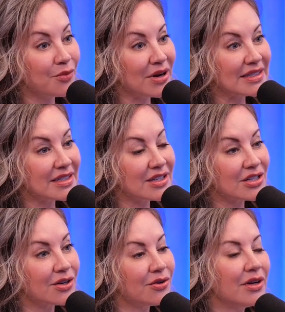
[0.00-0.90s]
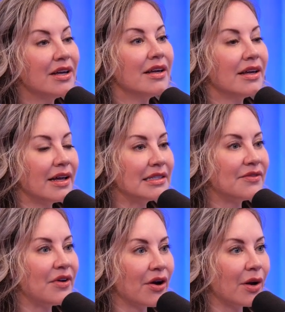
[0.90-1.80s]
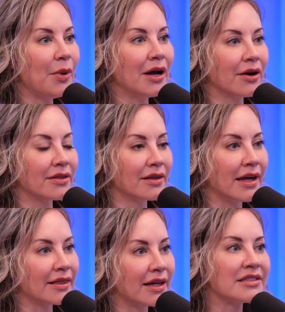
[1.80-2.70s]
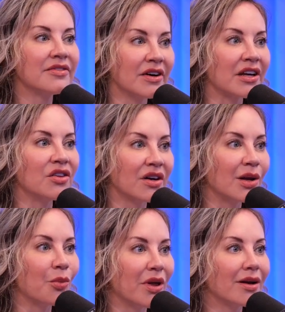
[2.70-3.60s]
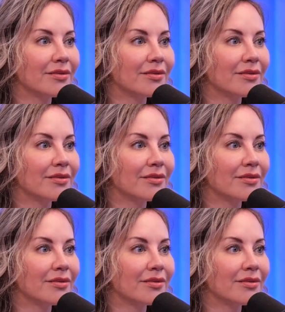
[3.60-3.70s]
breast tissue, it's very apparent that like that's a funky looking implant.